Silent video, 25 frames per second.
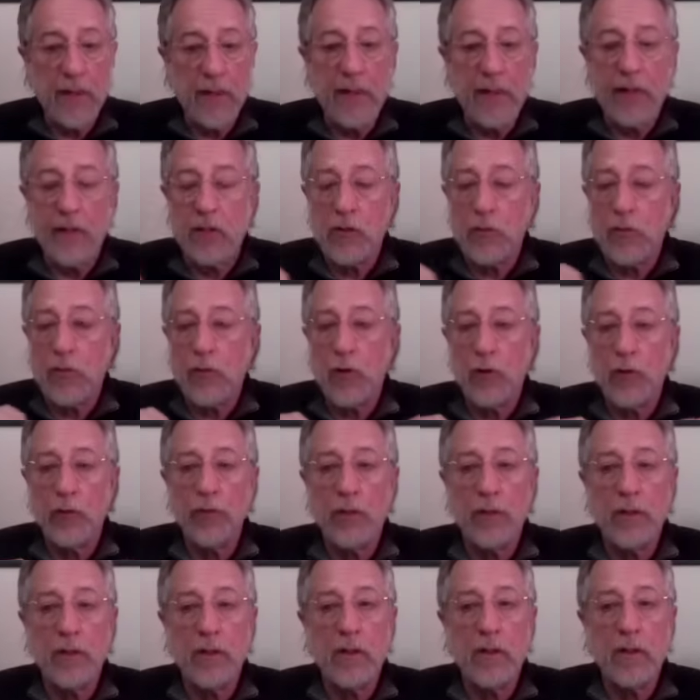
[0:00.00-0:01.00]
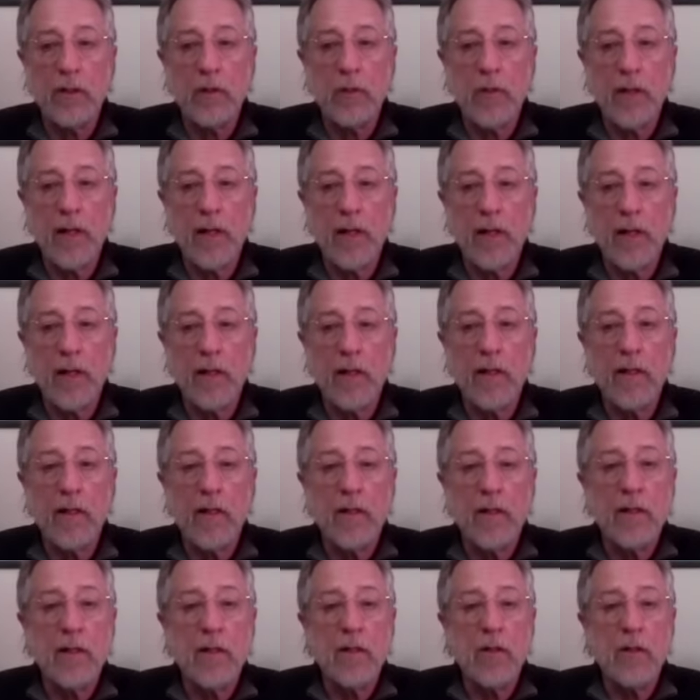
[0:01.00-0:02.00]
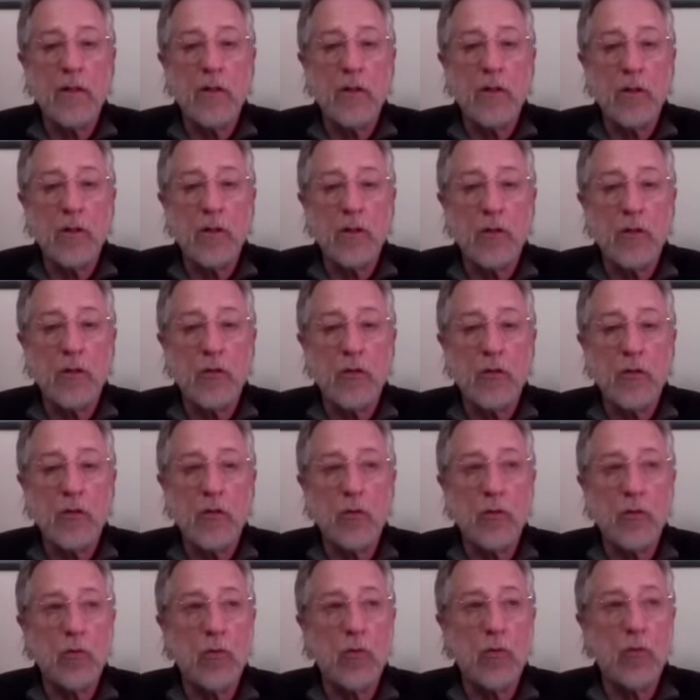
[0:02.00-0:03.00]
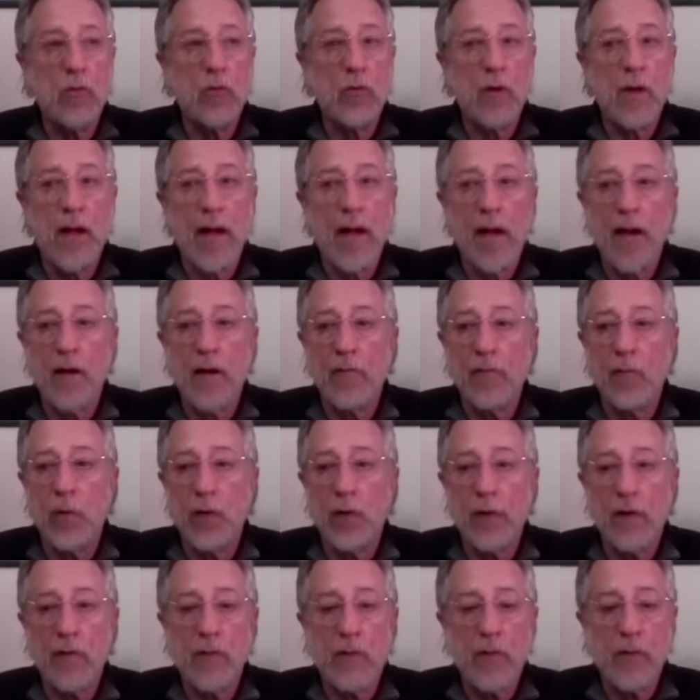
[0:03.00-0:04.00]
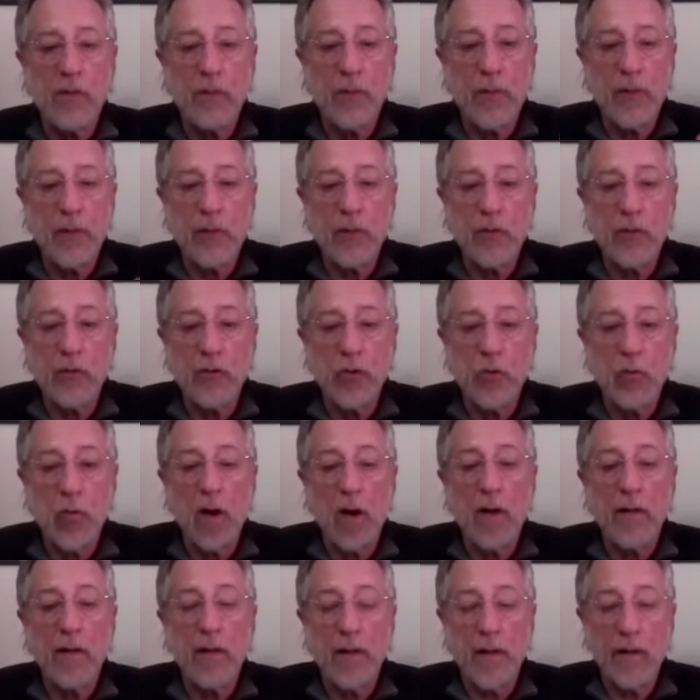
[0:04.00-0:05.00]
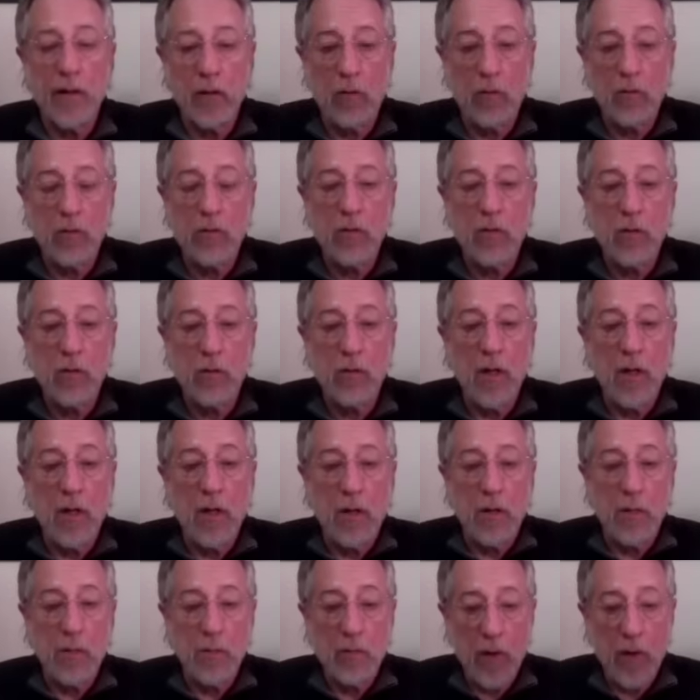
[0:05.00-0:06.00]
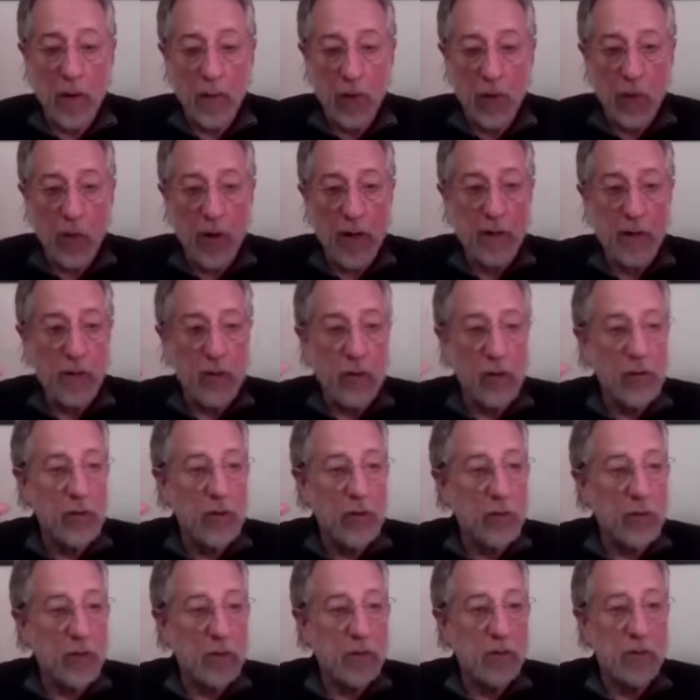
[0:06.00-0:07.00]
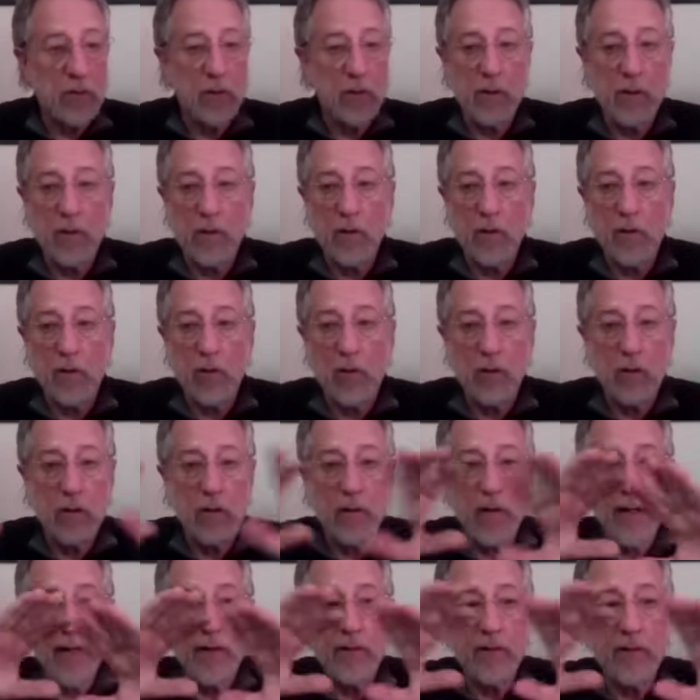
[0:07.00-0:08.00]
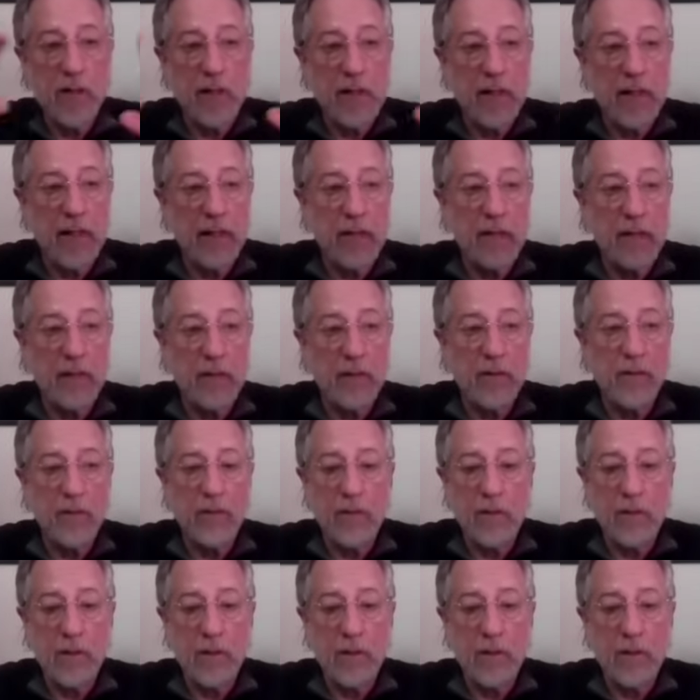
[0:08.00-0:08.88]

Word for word: It's perfectly okay to have whatever experience you want. And also, remember when I told you I was looking at all the lives I had lived?